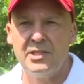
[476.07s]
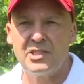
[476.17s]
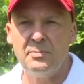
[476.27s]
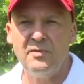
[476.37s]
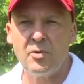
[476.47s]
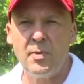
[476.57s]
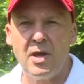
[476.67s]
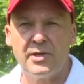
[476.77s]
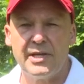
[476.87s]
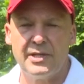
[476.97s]
Some of our
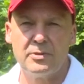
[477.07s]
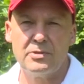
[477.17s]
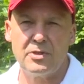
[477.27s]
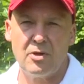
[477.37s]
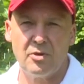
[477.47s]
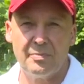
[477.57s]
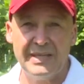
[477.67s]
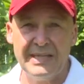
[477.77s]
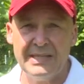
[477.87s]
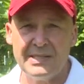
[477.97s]
pollinators are
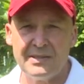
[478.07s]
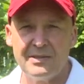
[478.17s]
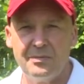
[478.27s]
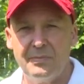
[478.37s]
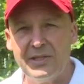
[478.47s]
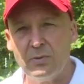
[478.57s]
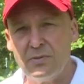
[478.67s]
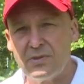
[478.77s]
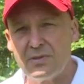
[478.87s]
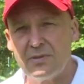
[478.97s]
bees,
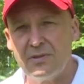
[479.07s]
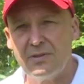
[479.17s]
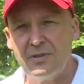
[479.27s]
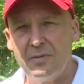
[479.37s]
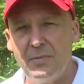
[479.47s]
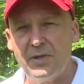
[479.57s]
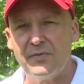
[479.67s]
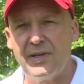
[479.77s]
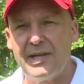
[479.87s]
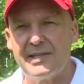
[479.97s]
beetles,
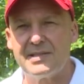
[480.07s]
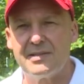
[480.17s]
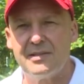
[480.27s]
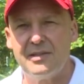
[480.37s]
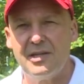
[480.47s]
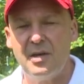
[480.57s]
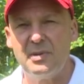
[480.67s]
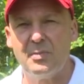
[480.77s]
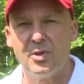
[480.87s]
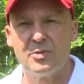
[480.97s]
butterflies,
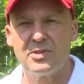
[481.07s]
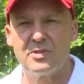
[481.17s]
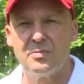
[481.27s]
hummingbirds,